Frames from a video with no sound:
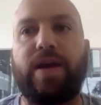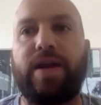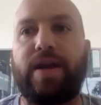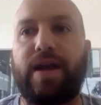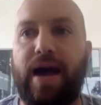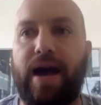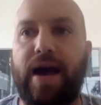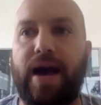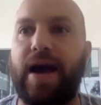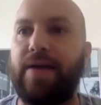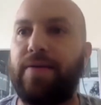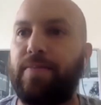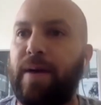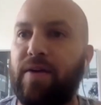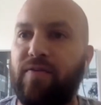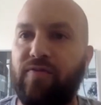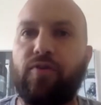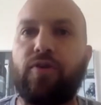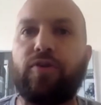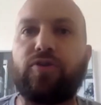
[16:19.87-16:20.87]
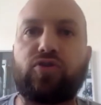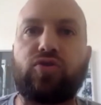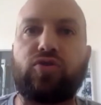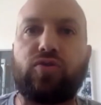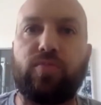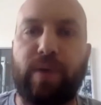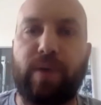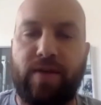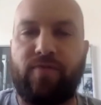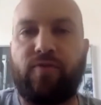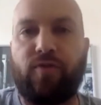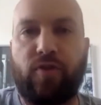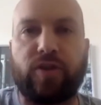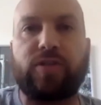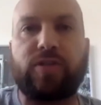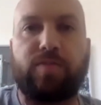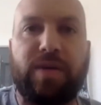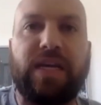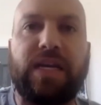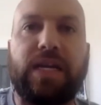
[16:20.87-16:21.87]
And my
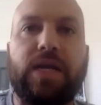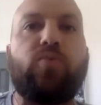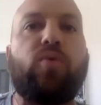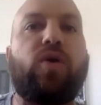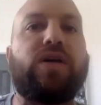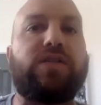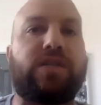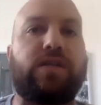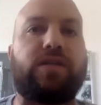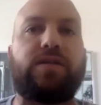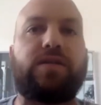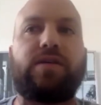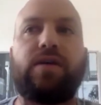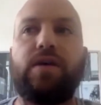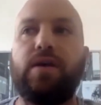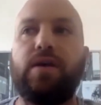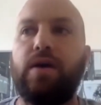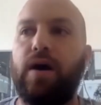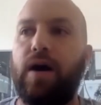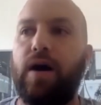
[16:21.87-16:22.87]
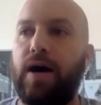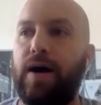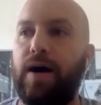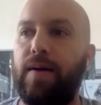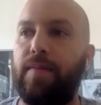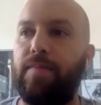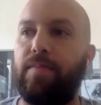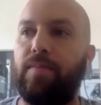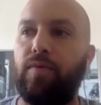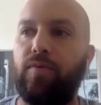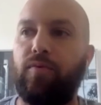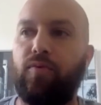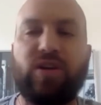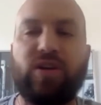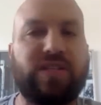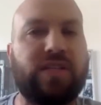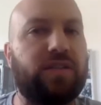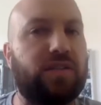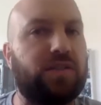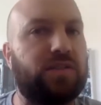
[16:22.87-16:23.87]
first meeting wasn't
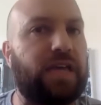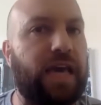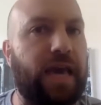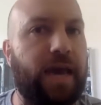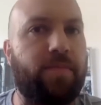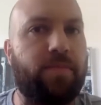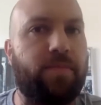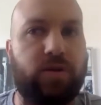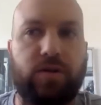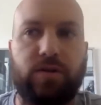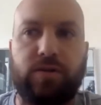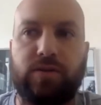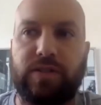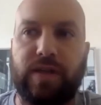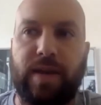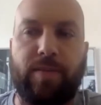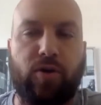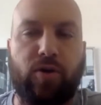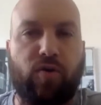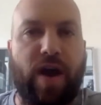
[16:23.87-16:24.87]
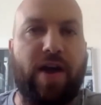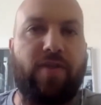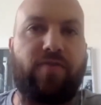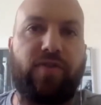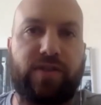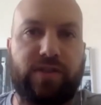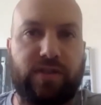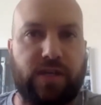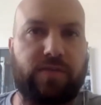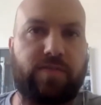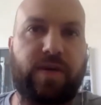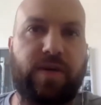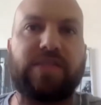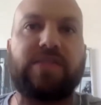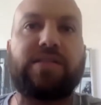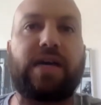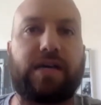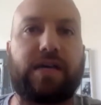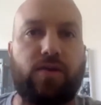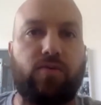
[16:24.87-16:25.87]
the same demographics as my
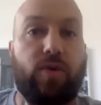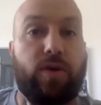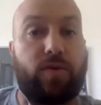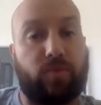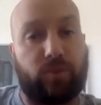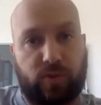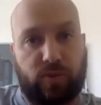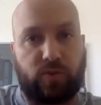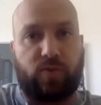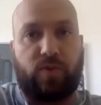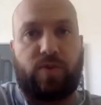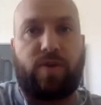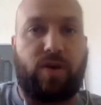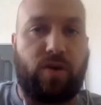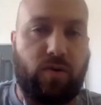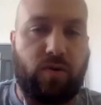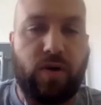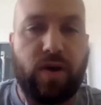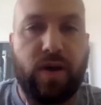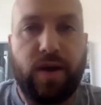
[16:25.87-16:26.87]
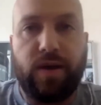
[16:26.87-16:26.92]
second one, which was with you.